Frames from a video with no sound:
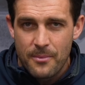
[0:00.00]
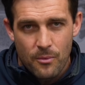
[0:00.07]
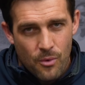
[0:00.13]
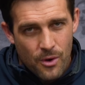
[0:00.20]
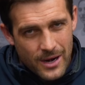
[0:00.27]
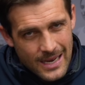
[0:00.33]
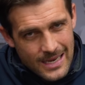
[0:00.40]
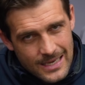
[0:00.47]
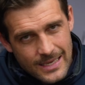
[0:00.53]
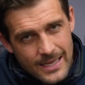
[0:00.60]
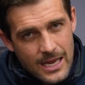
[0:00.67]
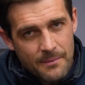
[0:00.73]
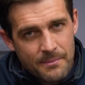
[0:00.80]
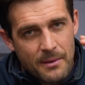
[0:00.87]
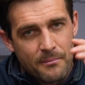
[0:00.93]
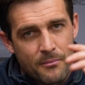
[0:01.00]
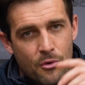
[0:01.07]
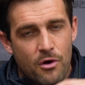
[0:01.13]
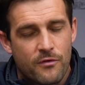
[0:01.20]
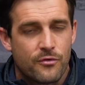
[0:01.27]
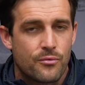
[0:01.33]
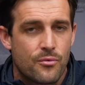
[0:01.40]
but want a little bit
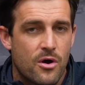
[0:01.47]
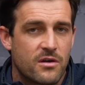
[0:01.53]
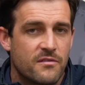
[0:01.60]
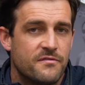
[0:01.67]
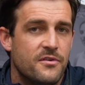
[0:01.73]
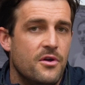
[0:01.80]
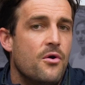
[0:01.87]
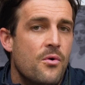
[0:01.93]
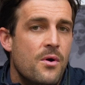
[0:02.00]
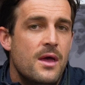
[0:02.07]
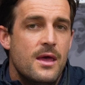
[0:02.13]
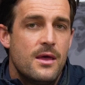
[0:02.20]
more of a rocker feel